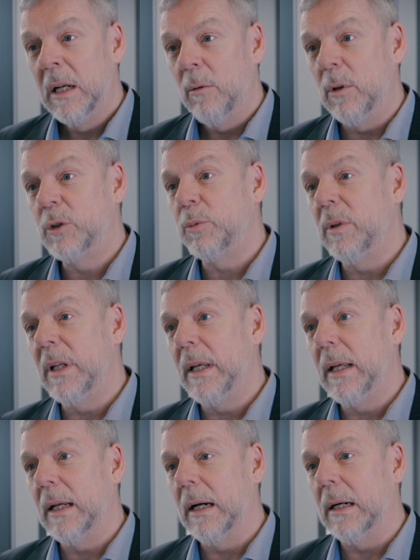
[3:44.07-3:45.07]
which
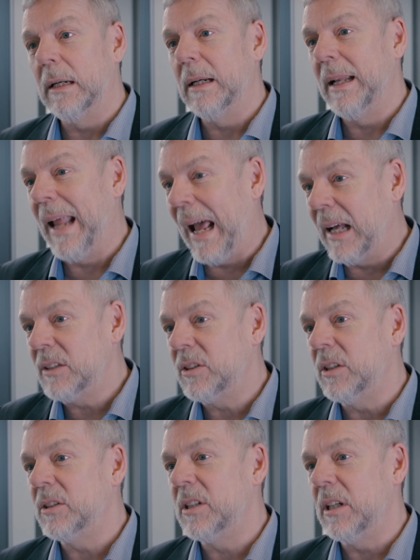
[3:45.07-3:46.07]
really uh,
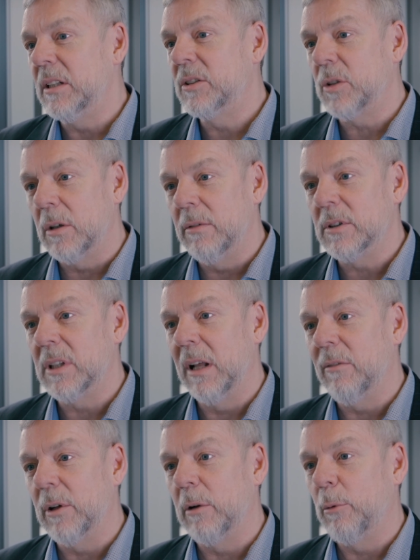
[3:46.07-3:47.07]
enhances the service
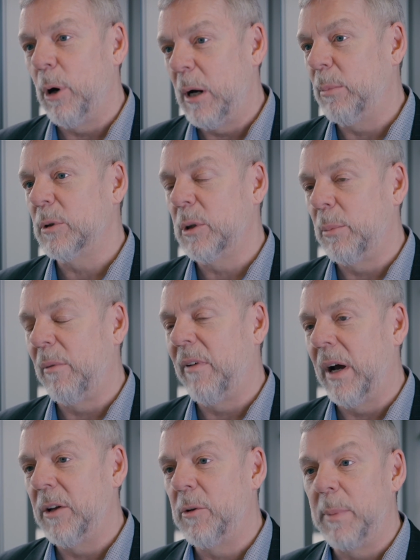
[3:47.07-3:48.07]
level that we're able to
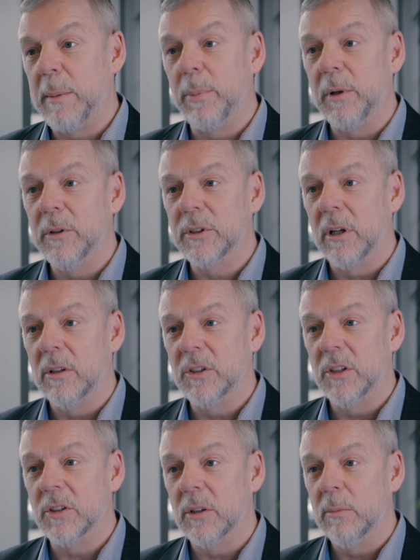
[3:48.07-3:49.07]
provide to people using our
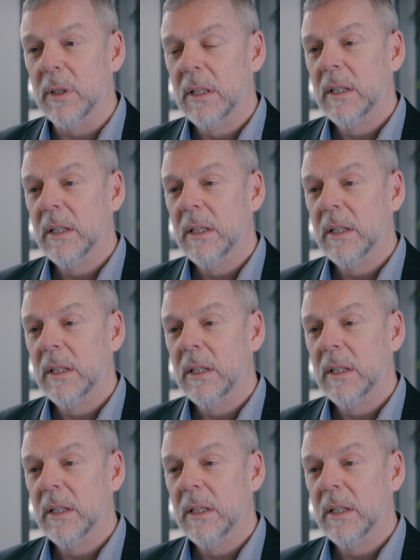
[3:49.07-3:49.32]
system.